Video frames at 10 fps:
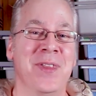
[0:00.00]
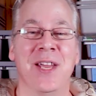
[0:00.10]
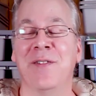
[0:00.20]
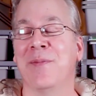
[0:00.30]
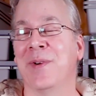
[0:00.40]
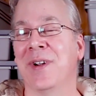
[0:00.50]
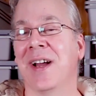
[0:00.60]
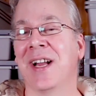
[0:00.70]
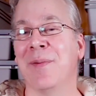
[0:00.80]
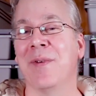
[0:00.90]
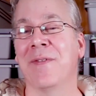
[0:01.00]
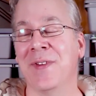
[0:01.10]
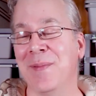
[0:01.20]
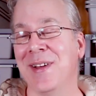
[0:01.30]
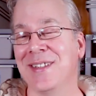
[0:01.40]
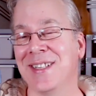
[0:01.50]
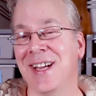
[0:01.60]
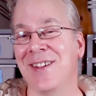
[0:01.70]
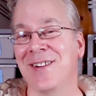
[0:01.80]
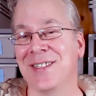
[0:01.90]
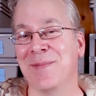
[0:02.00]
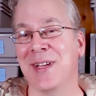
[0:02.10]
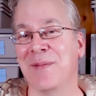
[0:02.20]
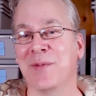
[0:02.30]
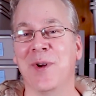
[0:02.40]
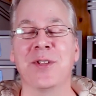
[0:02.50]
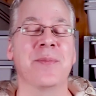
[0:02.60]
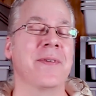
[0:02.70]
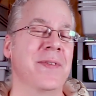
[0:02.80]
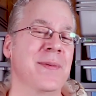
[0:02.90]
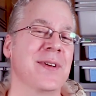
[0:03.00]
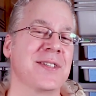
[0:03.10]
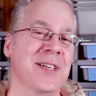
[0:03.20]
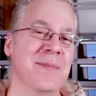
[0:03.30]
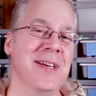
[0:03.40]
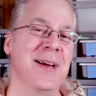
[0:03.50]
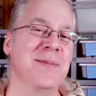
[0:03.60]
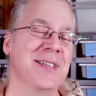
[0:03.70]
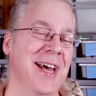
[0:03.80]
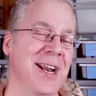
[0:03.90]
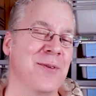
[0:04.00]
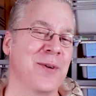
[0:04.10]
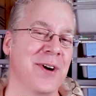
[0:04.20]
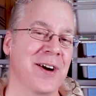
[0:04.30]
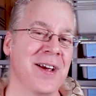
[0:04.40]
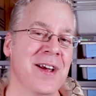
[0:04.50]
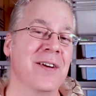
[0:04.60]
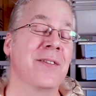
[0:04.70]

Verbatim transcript: If you put a couple of females together, sometimes multiple females, sometimes that'll work,